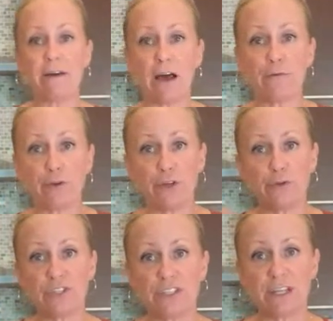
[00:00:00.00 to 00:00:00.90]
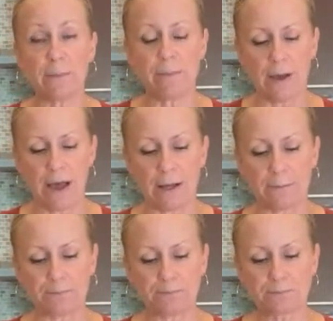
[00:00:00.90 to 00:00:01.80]
out for you to dip,
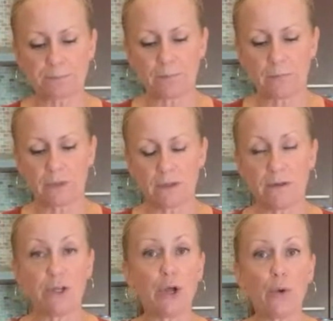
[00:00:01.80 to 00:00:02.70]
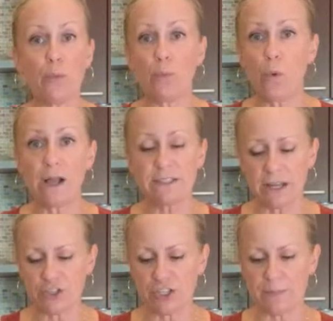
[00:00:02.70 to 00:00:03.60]

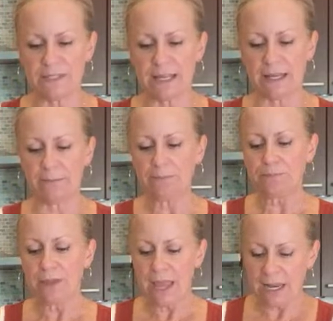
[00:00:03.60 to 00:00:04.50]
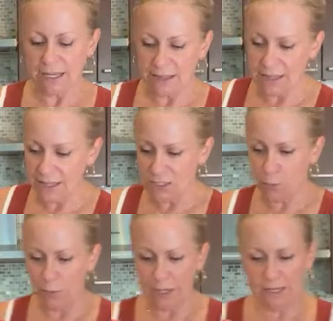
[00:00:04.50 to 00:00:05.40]
wonton chips in. And in this,
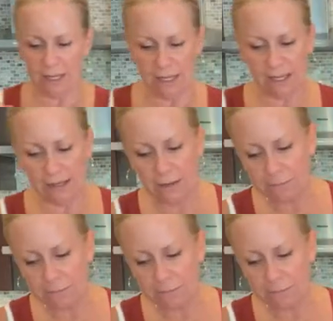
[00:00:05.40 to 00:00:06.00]
we need